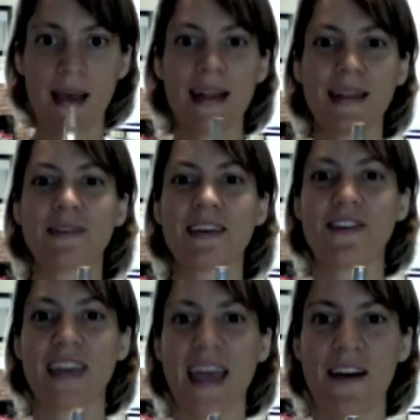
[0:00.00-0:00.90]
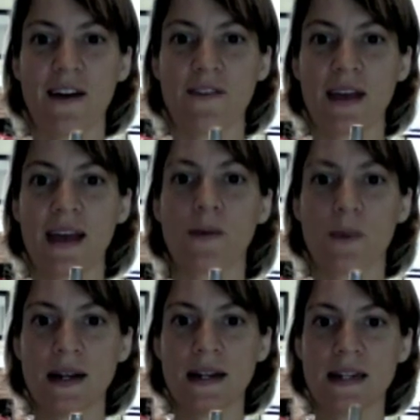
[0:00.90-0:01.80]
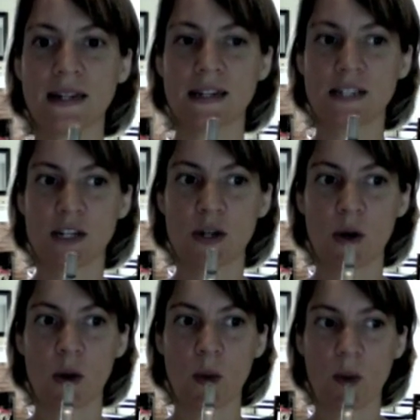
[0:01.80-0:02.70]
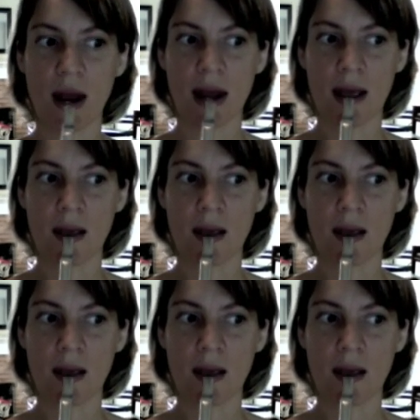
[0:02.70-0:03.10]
Let me give you a count off. 1, 2, ready.